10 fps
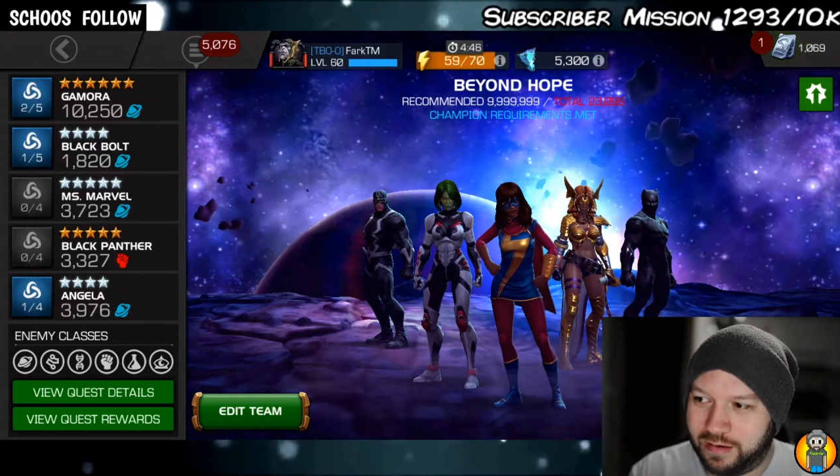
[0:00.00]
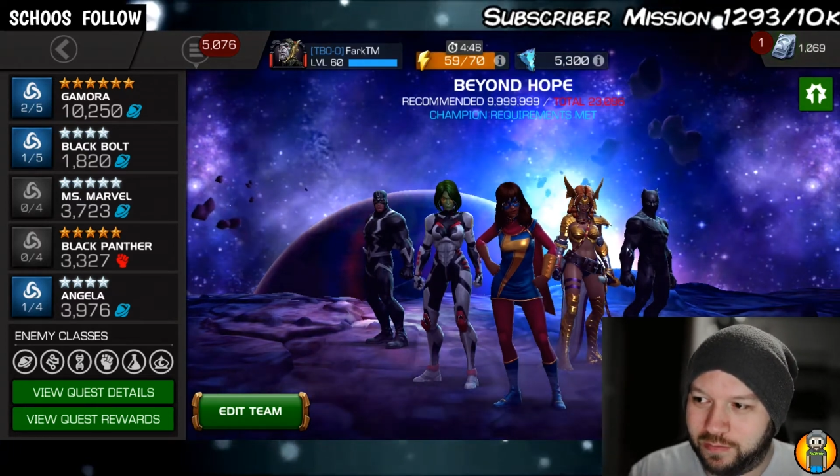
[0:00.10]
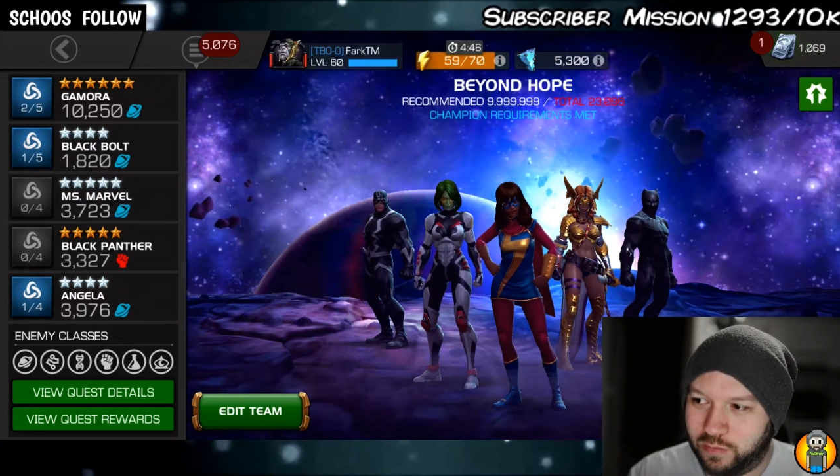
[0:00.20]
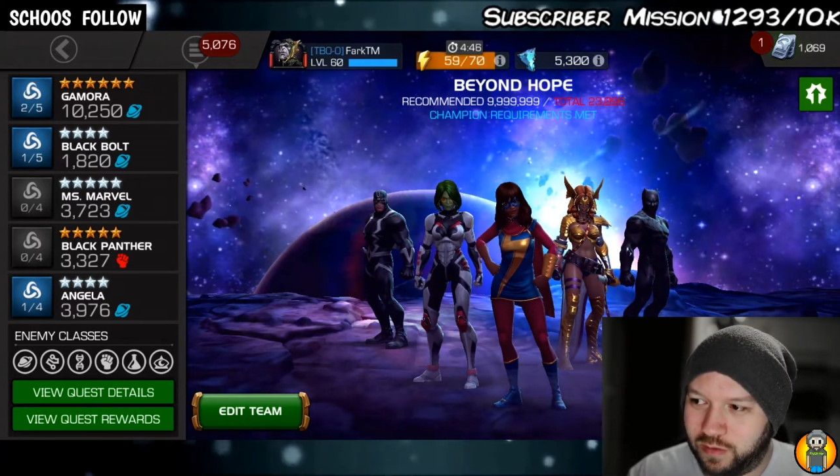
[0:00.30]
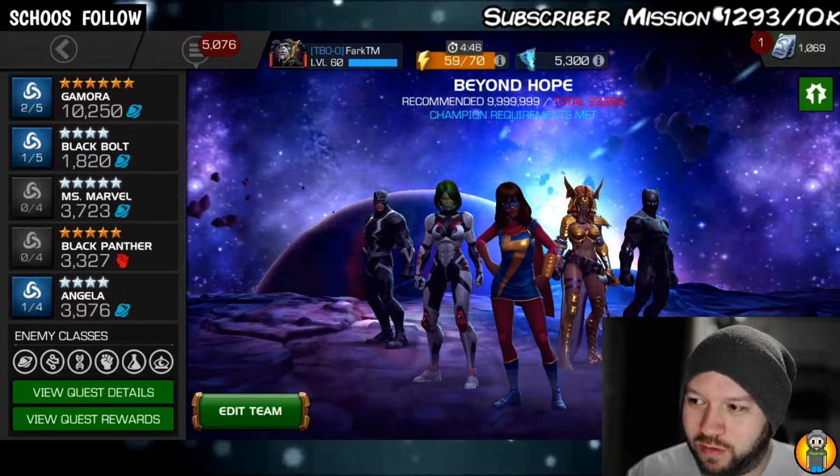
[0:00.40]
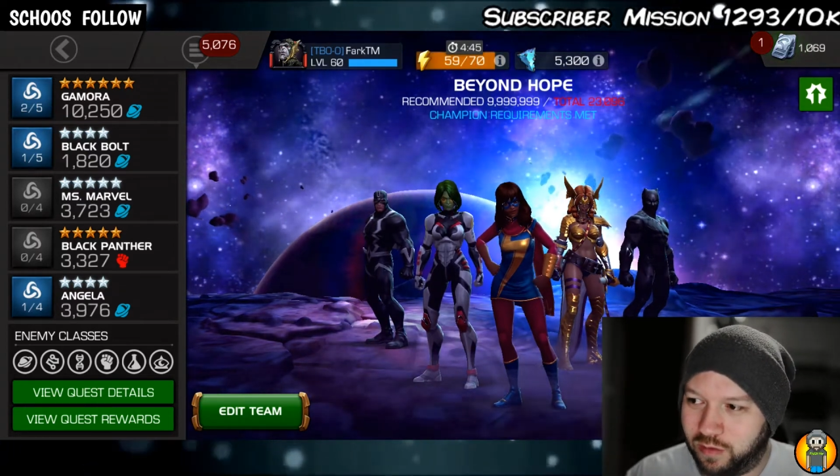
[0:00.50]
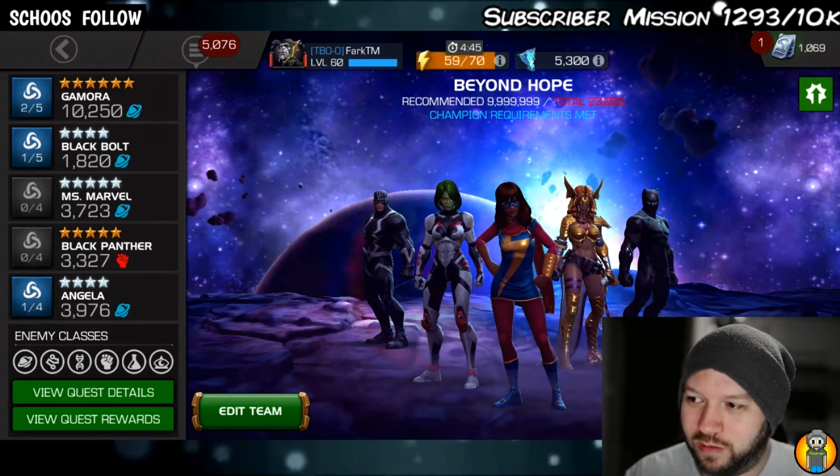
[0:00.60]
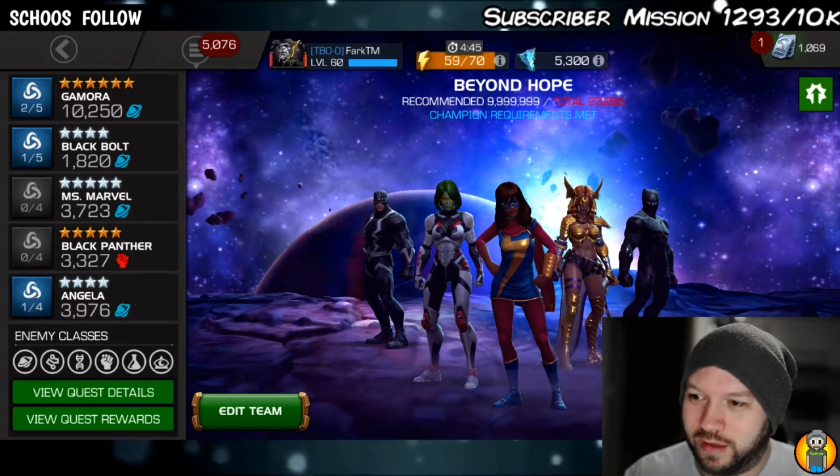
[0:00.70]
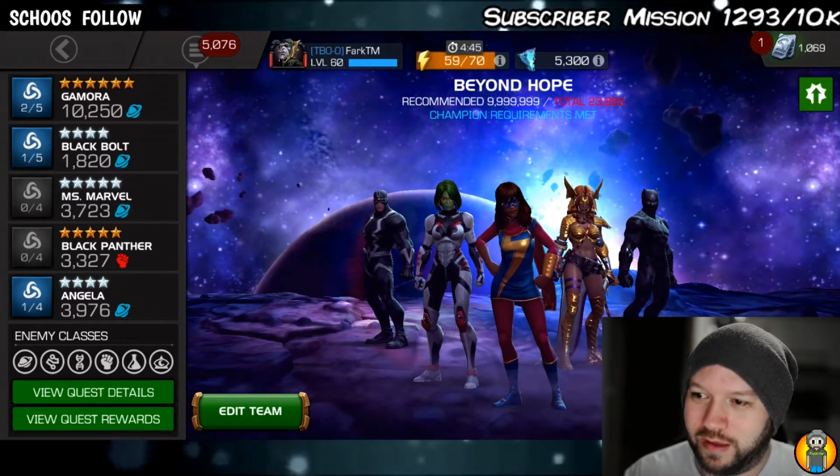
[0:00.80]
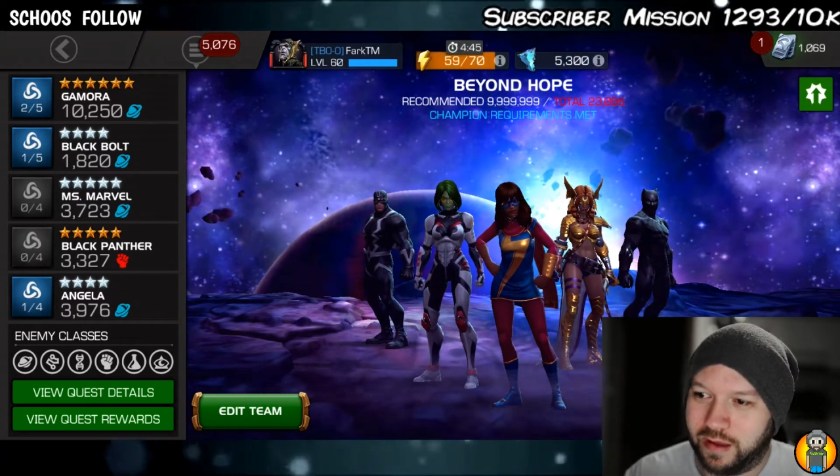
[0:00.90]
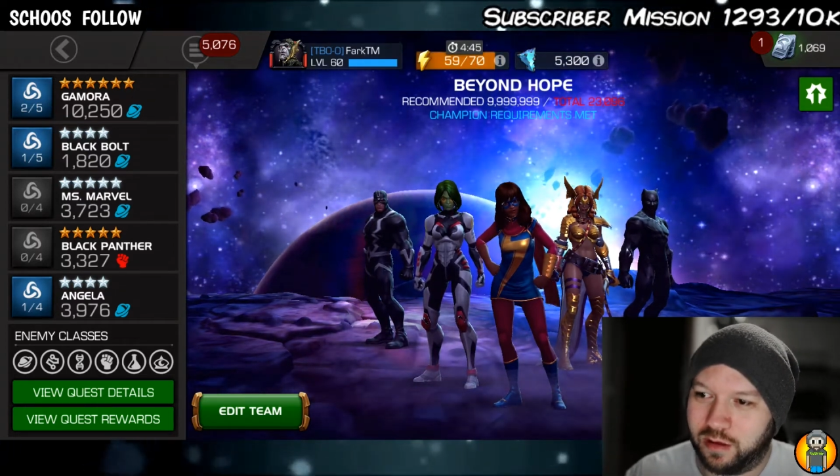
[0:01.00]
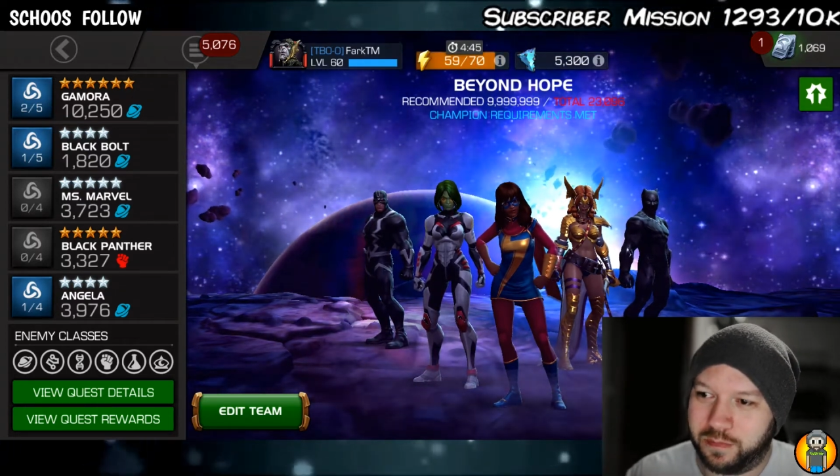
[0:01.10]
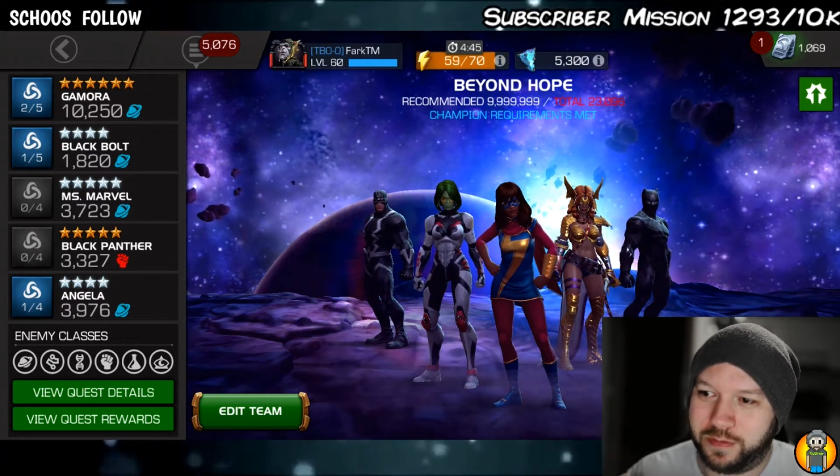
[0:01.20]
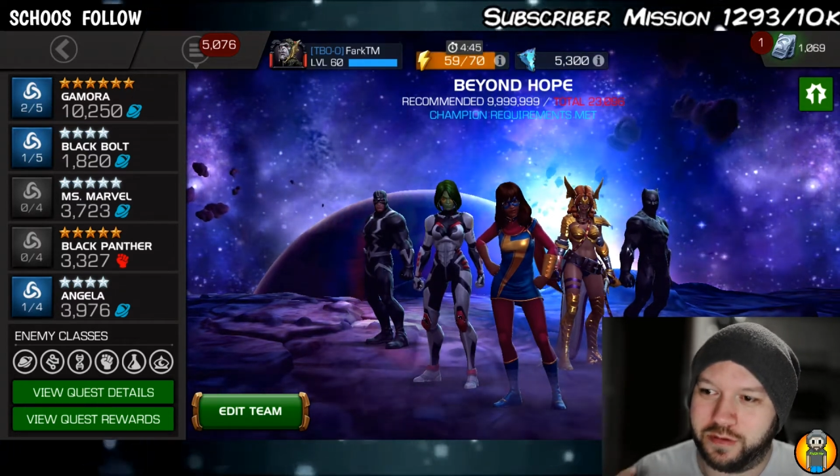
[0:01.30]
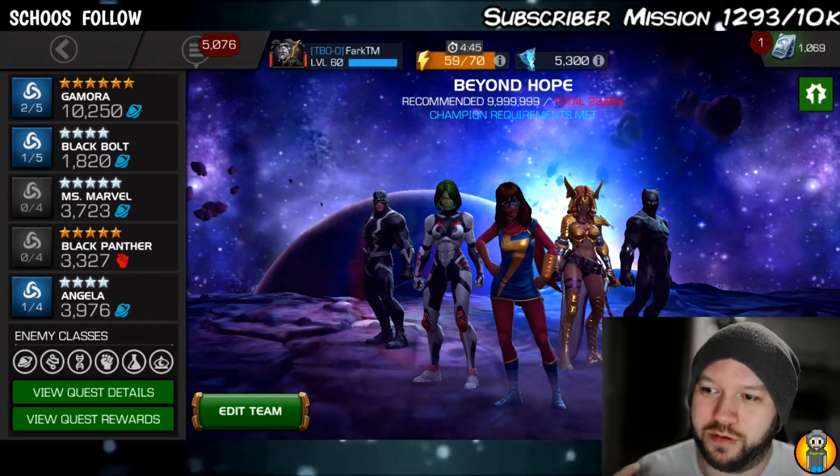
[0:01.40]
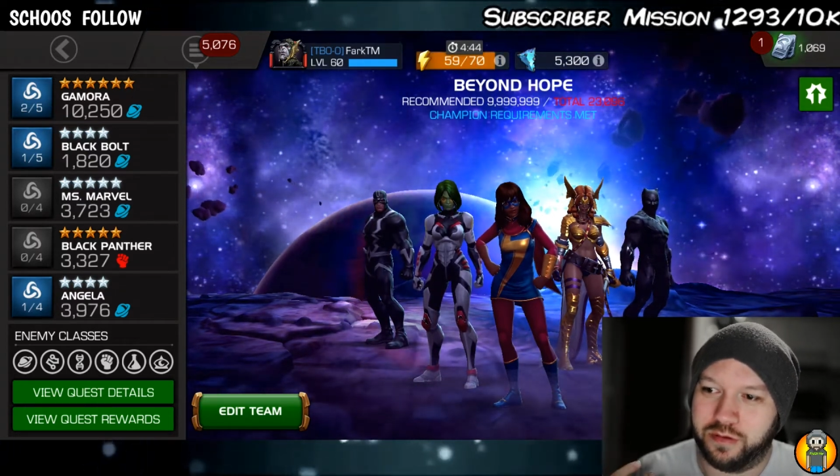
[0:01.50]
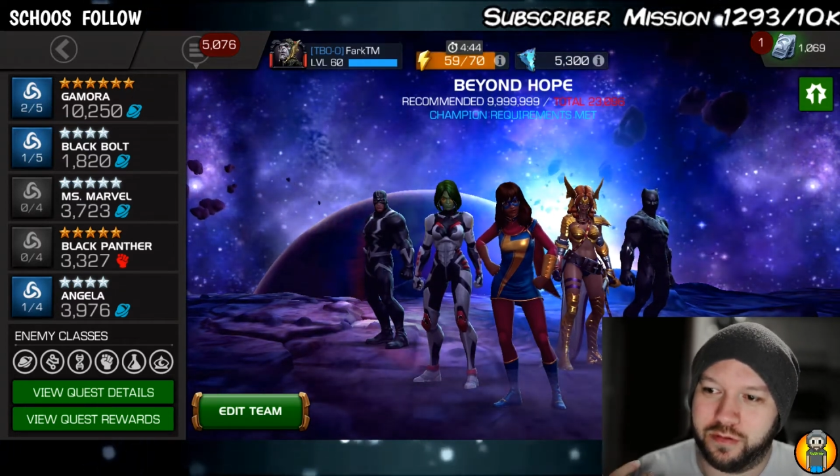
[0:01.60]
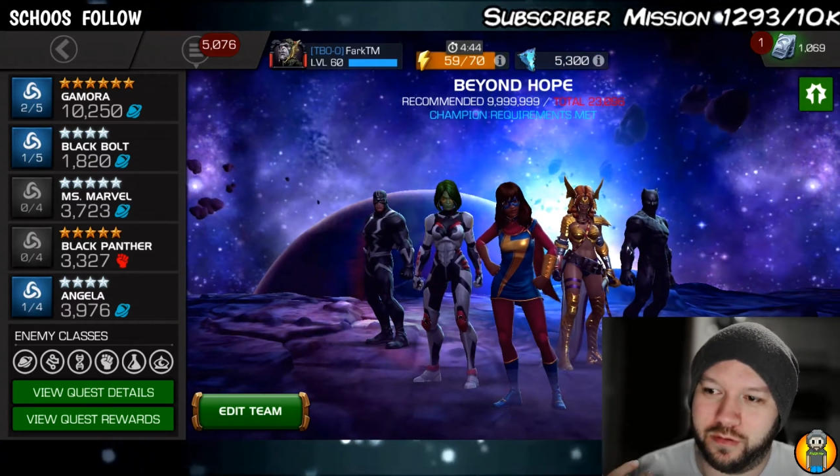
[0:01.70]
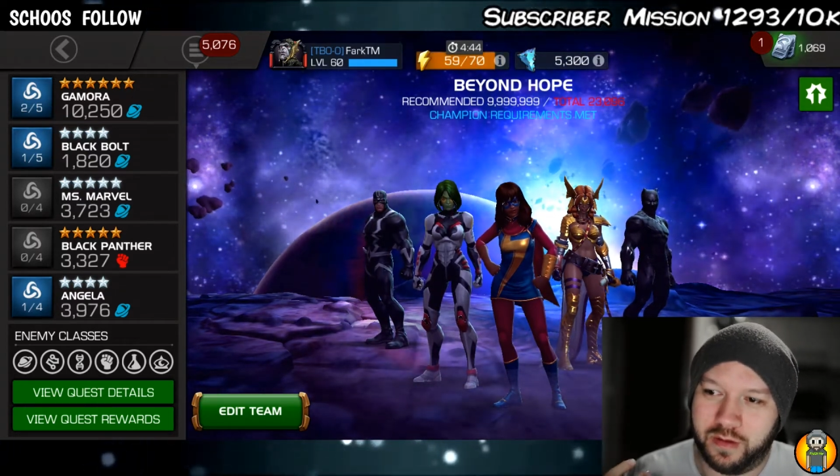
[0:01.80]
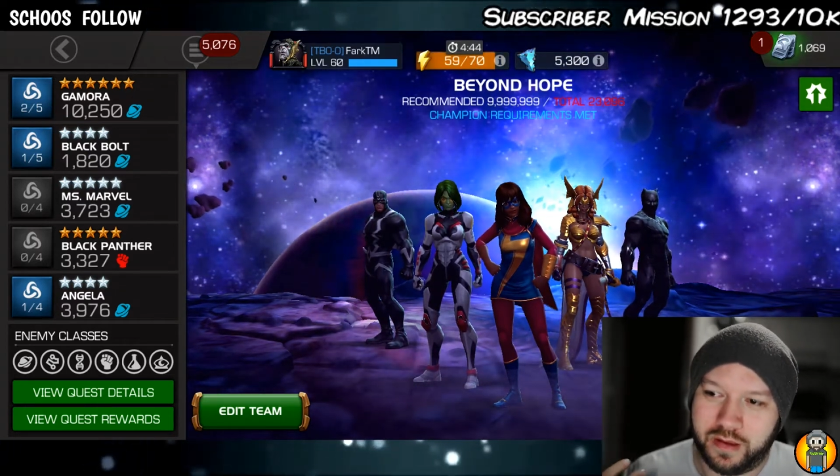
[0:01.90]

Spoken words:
will help you